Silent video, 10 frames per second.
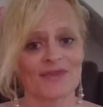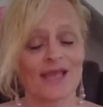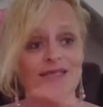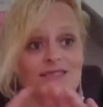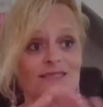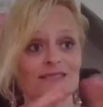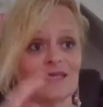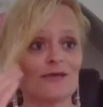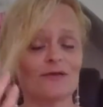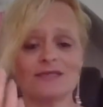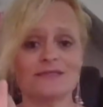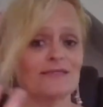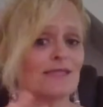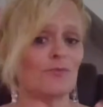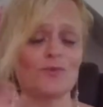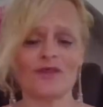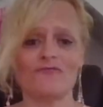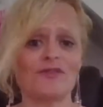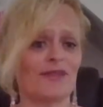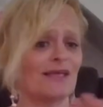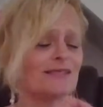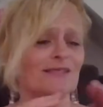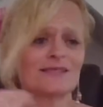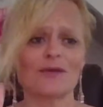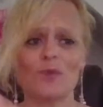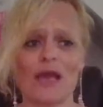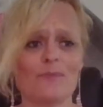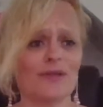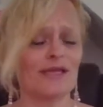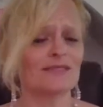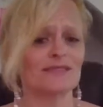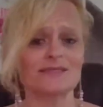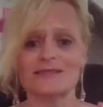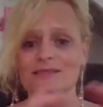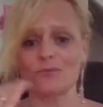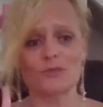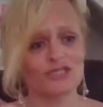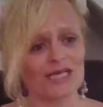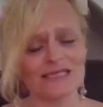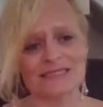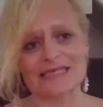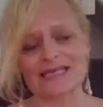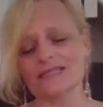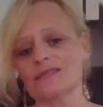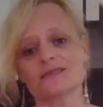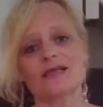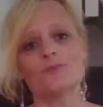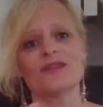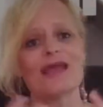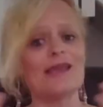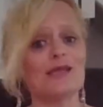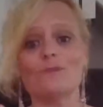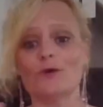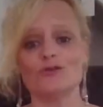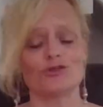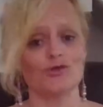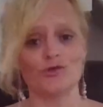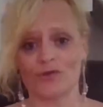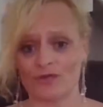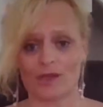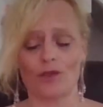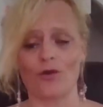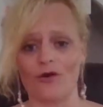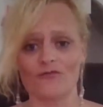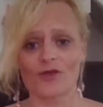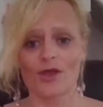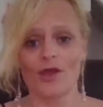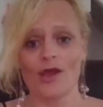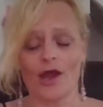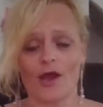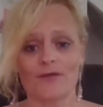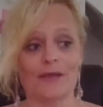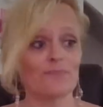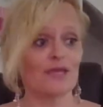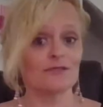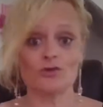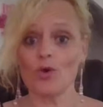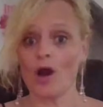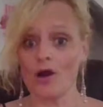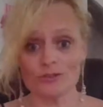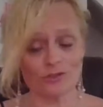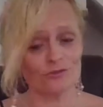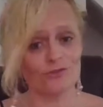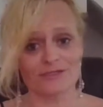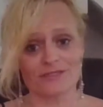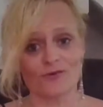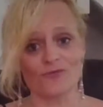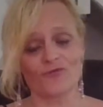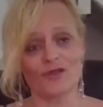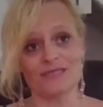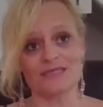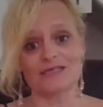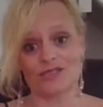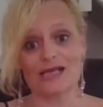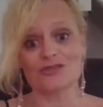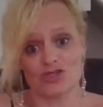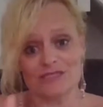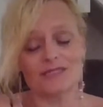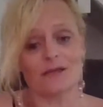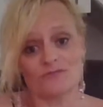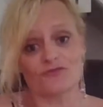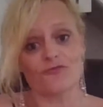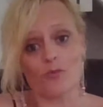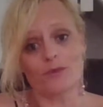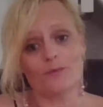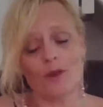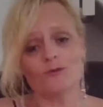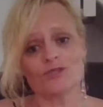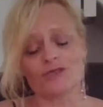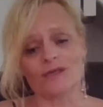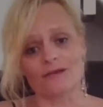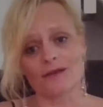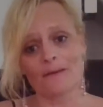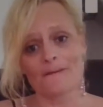And it's the same with everything. It's the same with happiness. It's the same with jealousy. It's the same with any emotion you can think of. Okay, being too hard on yourself is actually stems from an emotion.